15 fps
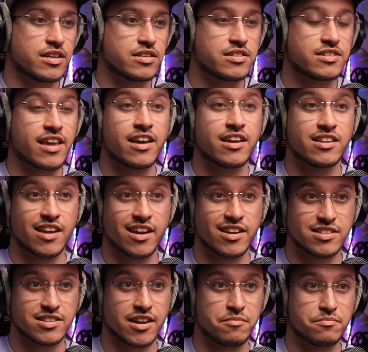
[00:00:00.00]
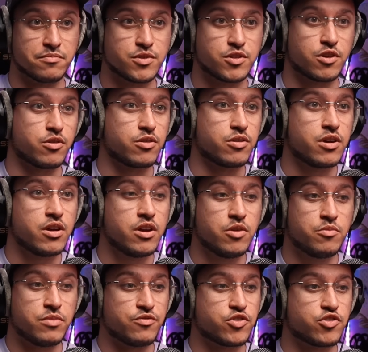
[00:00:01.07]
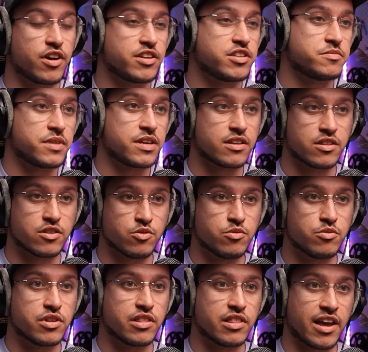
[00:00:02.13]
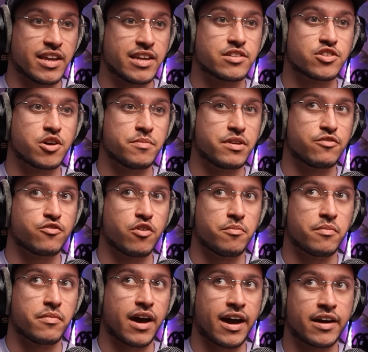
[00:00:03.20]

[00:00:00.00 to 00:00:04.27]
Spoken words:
it's set at nighttime. So we've tried to make it that all the light is coming from